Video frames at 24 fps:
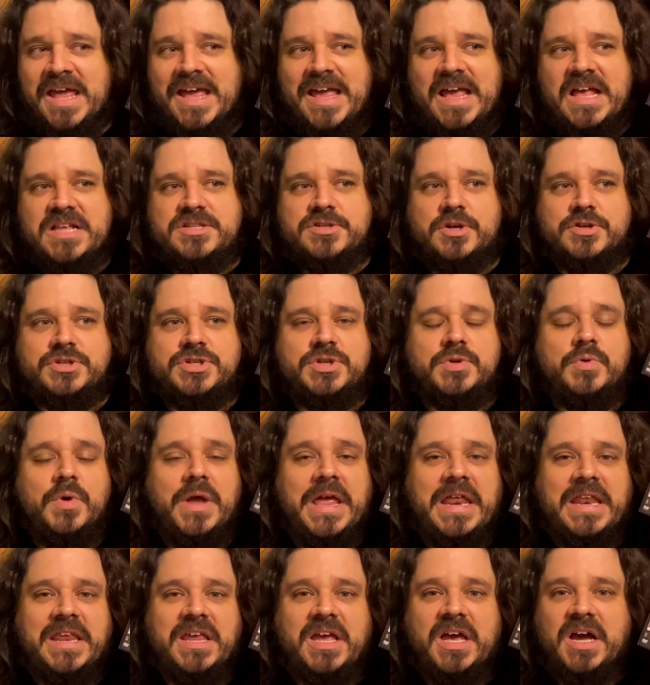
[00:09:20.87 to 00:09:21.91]
It's also
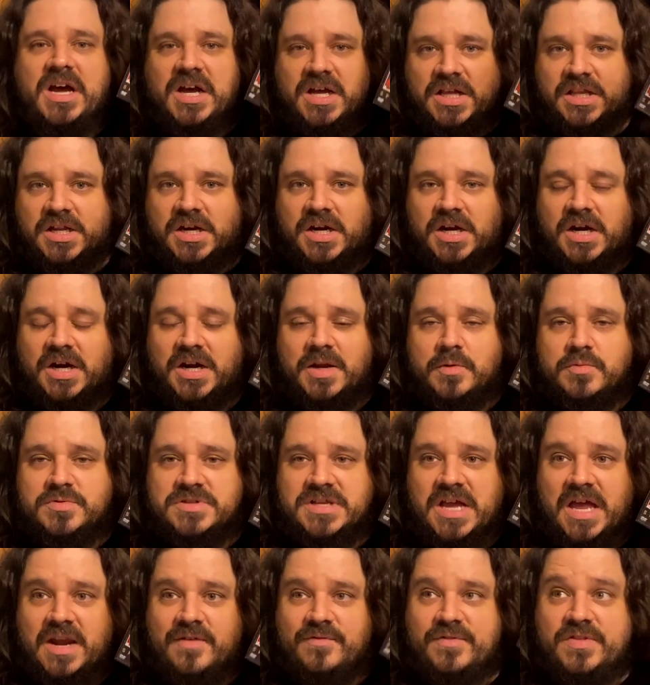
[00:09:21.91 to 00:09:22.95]
in color. It was
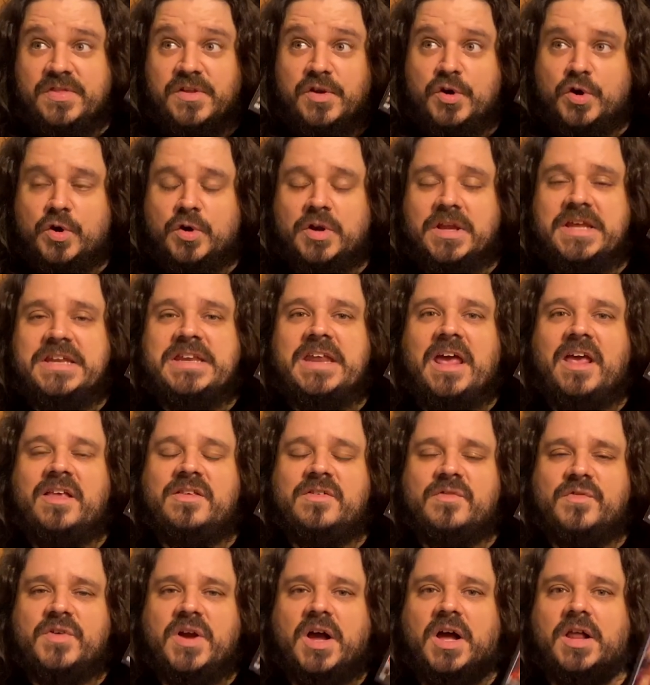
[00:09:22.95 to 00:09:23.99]
kind of in the early days
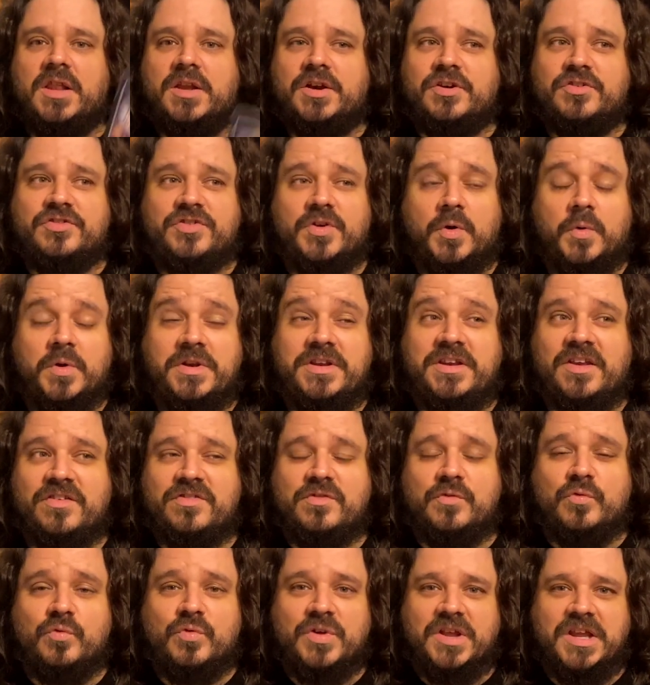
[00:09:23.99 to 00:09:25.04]
of color, so it
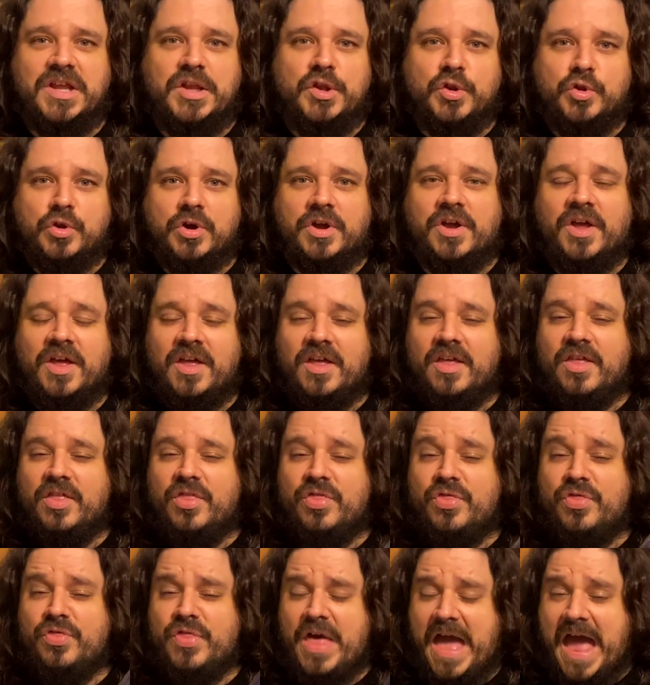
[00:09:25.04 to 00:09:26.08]
doesn't really look
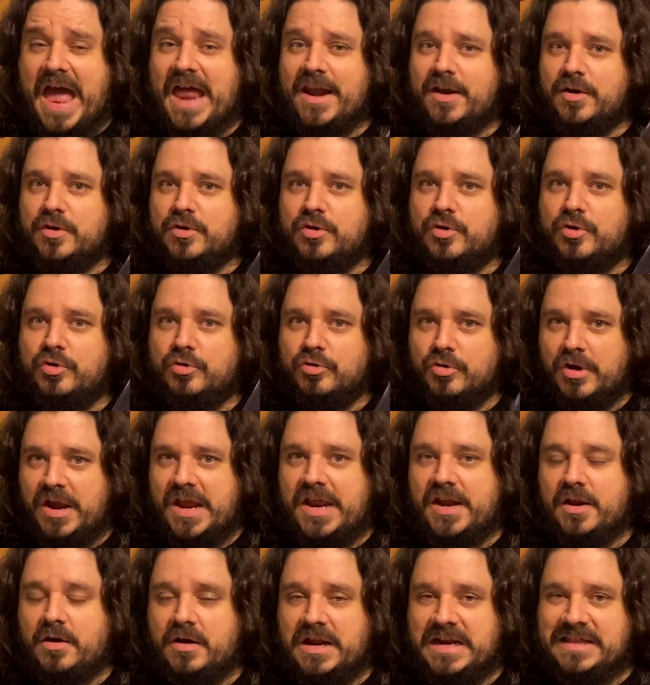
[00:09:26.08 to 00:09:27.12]
that
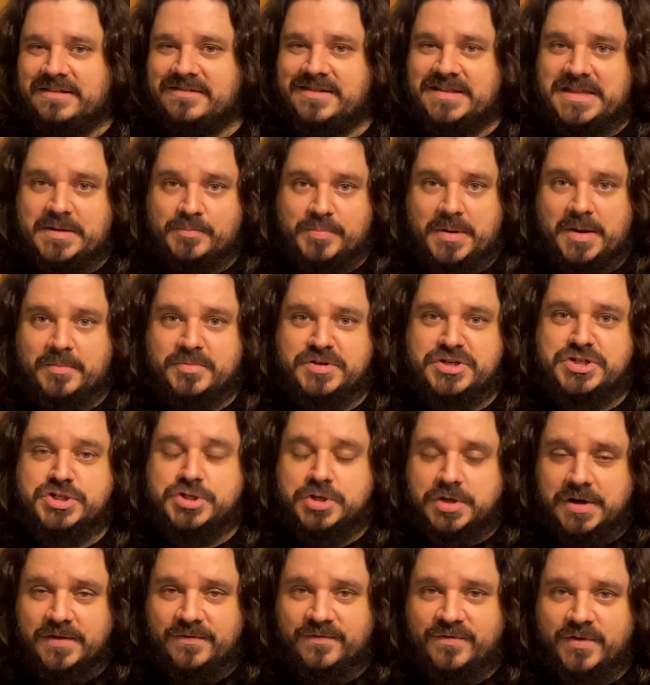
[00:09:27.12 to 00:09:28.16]
great. Honestly, they probably
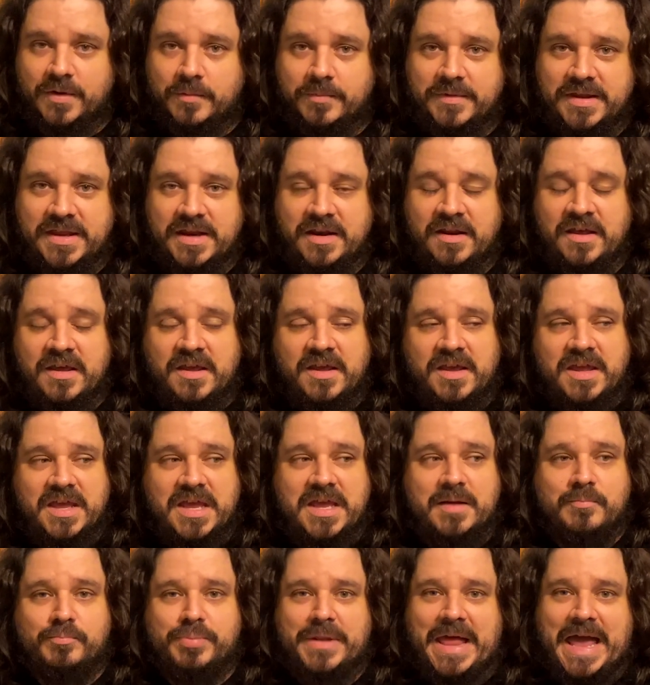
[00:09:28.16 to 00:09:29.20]
should have filmed it
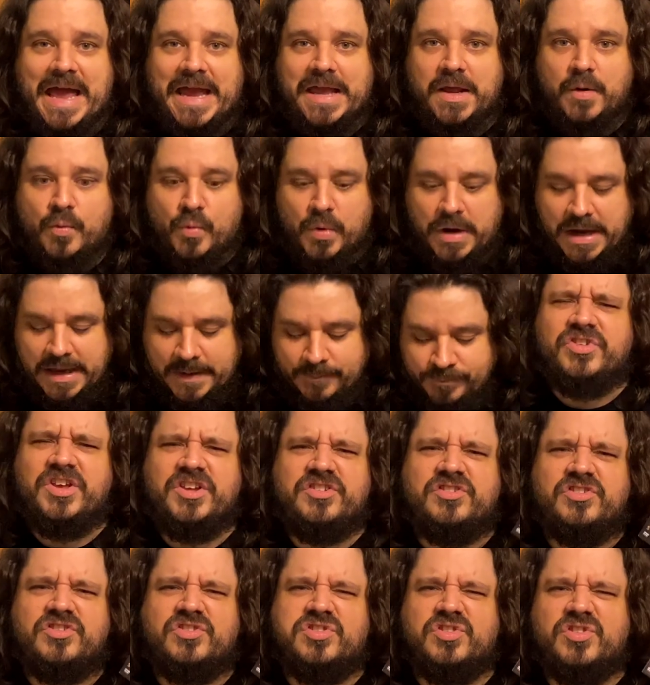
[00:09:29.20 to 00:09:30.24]
in black and white. It
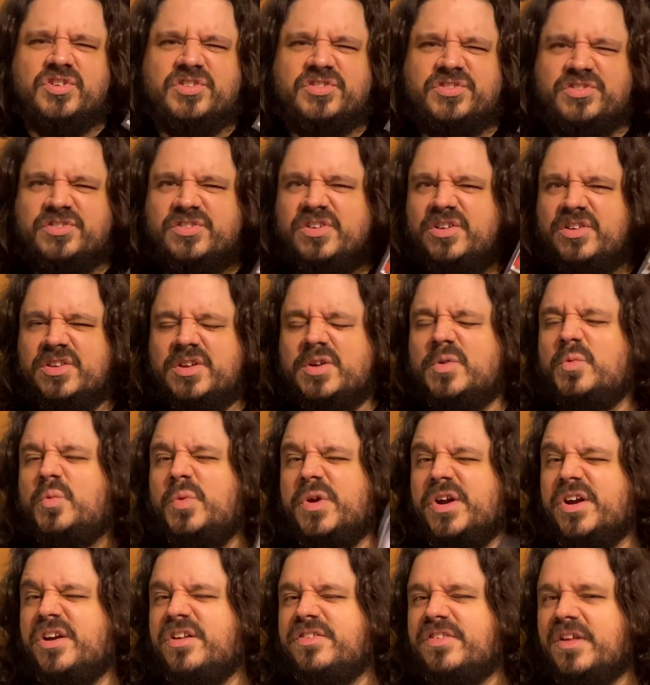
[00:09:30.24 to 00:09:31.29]
just looks a little
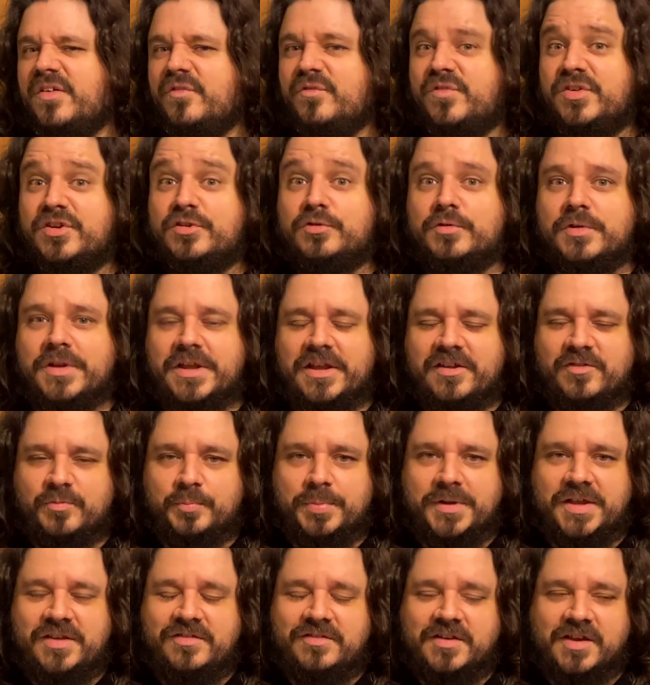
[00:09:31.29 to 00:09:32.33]
weird. It's not visually as
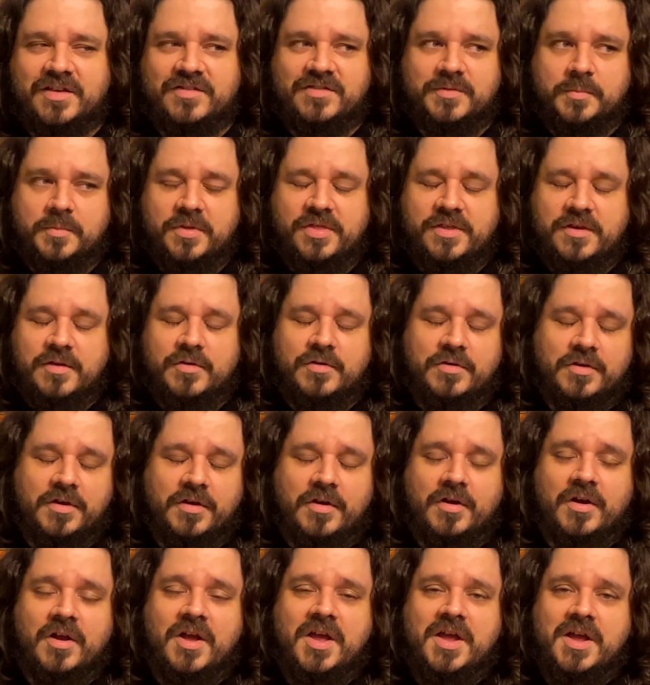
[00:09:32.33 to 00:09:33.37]
pleasing as some of the
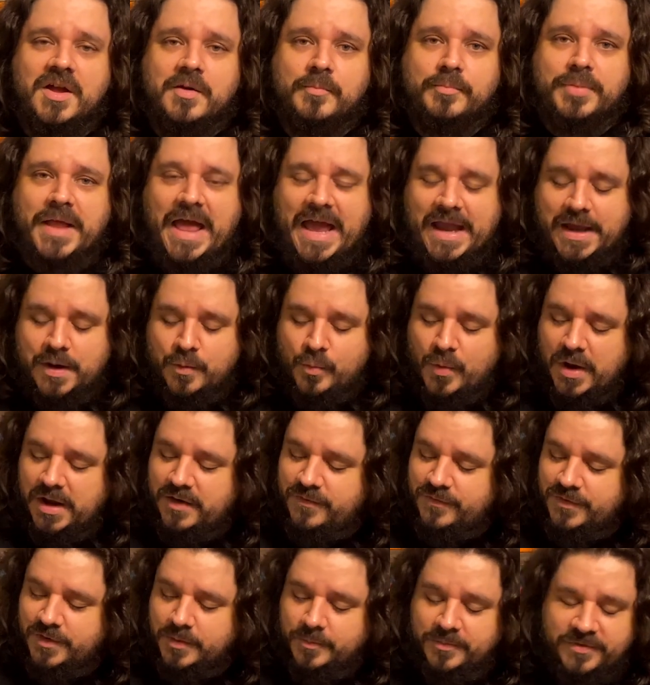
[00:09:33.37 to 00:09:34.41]
earlier black and white
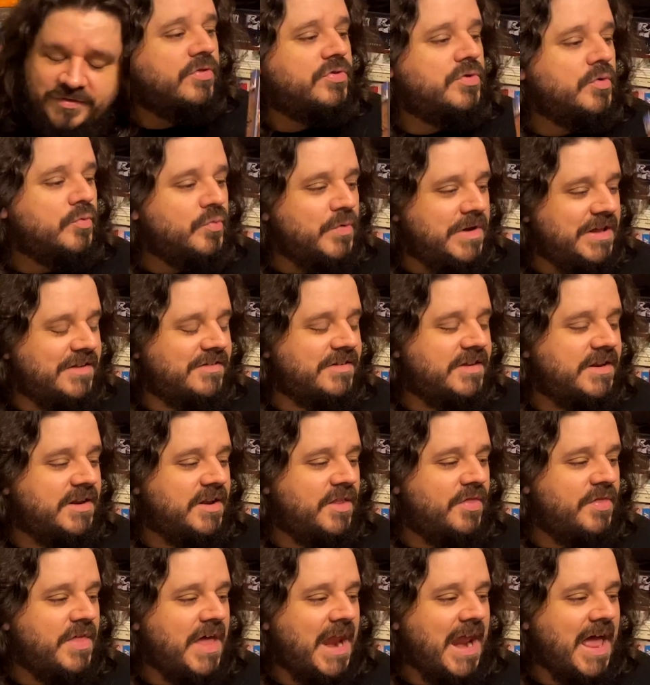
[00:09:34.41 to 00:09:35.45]
films. The
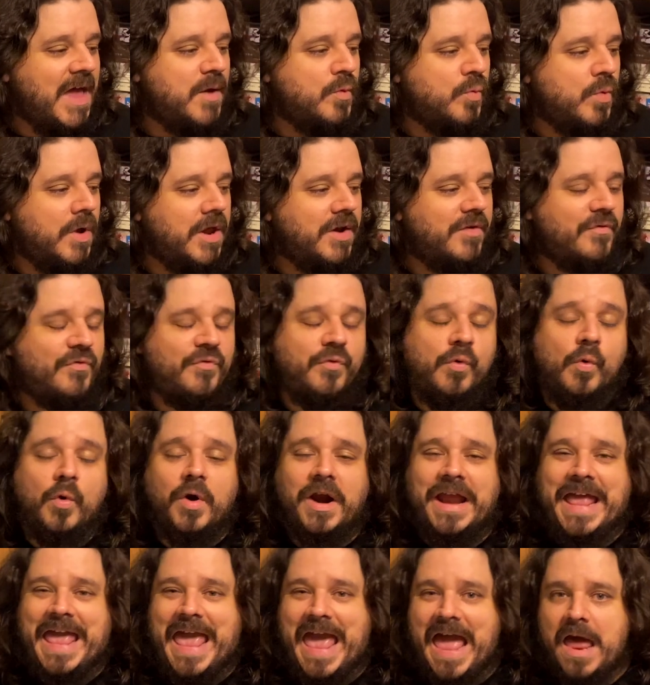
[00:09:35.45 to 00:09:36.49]
reason that I went for
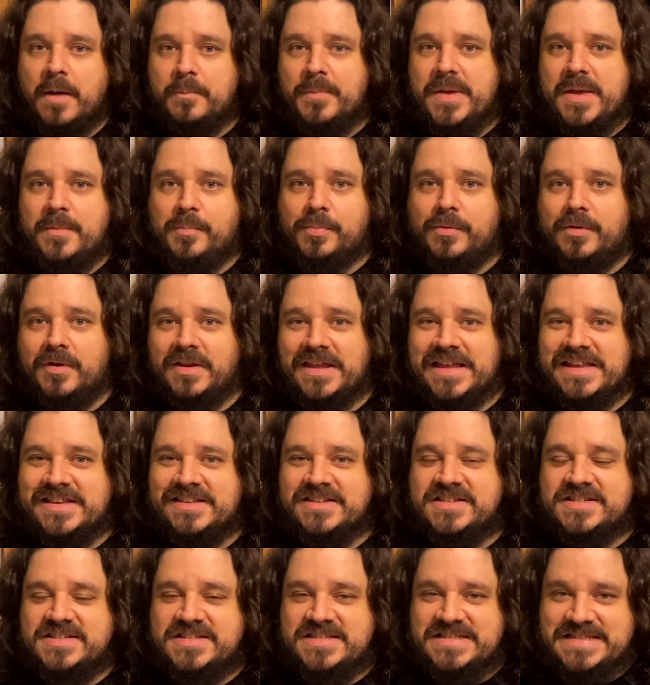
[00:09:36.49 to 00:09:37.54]
Cat People
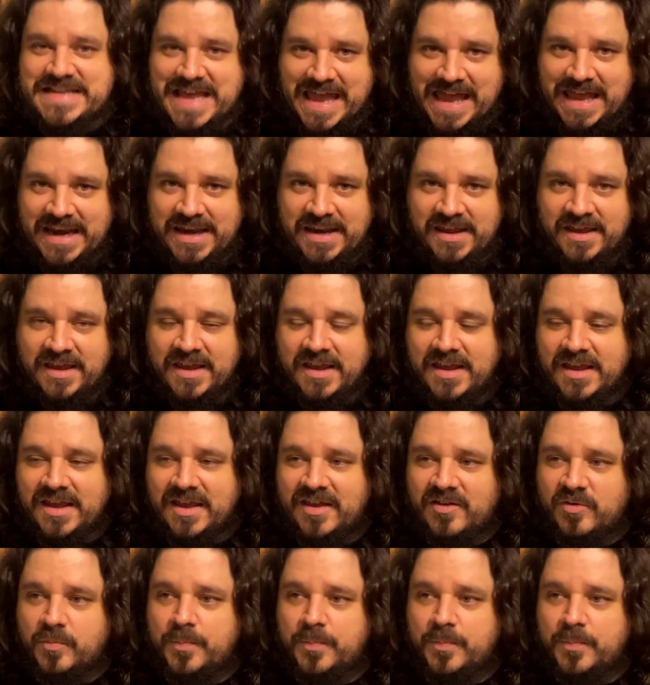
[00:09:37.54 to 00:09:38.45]
instead is